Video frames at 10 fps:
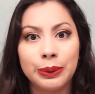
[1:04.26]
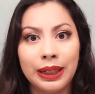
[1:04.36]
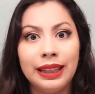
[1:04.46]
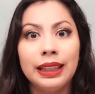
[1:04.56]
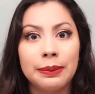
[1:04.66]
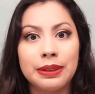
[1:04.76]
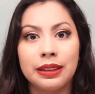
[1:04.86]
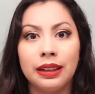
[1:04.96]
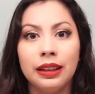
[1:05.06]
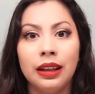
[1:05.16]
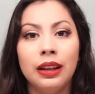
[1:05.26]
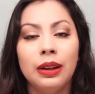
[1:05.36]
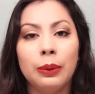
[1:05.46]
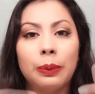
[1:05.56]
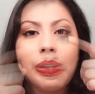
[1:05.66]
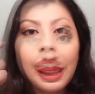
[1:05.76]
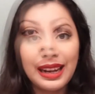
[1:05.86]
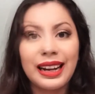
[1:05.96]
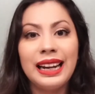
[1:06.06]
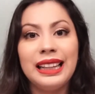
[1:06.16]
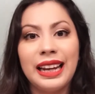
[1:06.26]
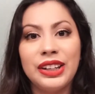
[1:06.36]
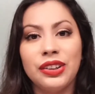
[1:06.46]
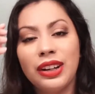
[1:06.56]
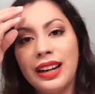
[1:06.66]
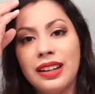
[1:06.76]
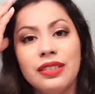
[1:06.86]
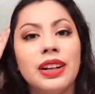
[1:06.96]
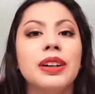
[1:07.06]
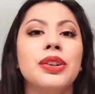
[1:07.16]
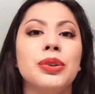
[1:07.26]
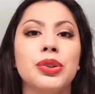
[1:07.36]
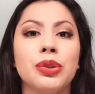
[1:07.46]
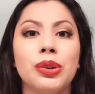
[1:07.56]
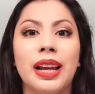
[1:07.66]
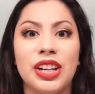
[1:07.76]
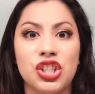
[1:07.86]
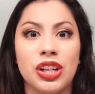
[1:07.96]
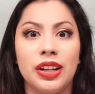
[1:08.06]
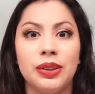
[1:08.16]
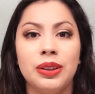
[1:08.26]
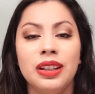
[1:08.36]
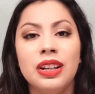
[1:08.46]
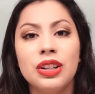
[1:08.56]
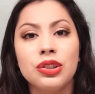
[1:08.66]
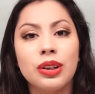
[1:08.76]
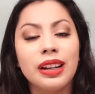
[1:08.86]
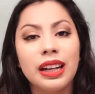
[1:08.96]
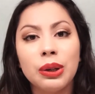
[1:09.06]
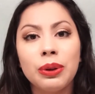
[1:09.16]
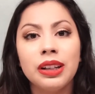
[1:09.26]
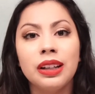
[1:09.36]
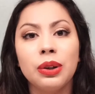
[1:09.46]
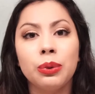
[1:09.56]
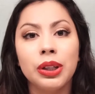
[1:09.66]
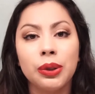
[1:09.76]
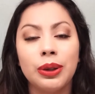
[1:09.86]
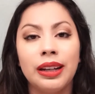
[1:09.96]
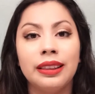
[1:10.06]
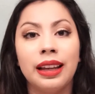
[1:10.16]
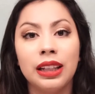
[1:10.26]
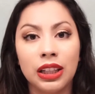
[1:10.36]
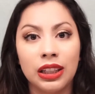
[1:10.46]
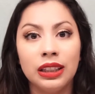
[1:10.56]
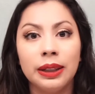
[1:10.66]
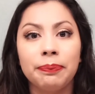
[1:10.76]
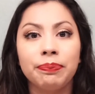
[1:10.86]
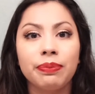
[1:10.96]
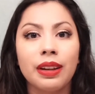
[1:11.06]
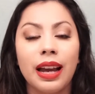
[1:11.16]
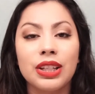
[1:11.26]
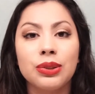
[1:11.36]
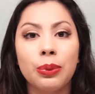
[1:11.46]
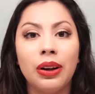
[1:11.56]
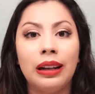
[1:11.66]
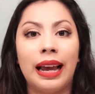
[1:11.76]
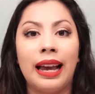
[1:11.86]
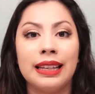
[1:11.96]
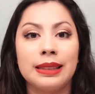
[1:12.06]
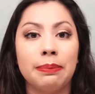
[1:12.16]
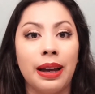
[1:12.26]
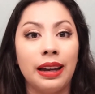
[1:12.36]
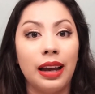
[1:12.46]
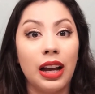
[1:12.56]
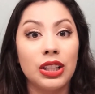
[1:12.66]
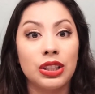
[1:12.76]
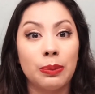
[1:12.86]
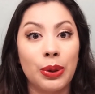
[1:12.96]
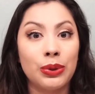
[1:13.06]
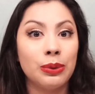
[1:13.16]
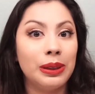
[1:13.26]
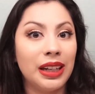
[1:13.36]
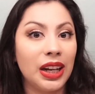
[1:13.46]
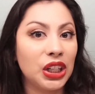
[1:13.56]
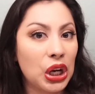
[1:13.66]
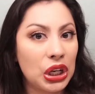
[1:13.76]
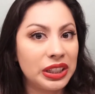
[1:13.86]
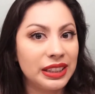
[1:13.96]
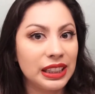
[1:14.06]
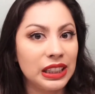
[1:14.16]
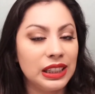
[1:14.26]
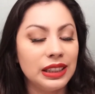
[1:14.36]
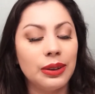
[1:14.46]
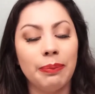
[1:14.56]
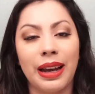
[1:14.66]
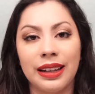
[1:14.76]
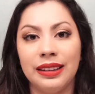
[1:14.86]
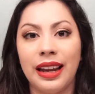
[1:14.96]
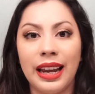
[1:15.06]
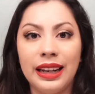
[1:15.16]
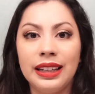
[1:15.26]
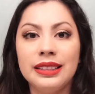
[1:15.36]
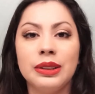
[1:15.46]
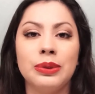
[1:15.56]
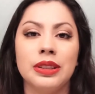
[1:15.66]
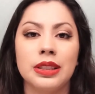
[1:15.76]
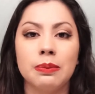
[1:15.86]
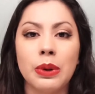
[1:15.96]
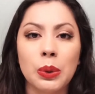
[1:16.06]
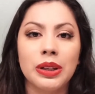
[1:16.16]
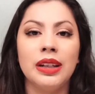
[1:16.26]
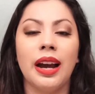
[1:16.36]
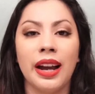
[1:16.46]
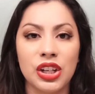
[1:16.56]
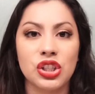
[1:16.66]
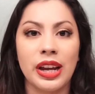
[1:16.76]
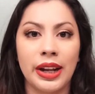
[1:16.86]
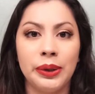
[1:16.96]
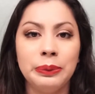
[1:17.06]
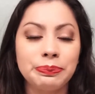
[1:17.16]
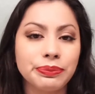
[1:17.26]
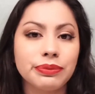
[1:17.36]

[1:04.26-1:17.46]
red lipstick, a black eyeliner, and a very neutral eyeshadow. So I kind of want to recreate that look, as well as my supposedly iconic look back in the 80s. It was a smoky eyeshadow.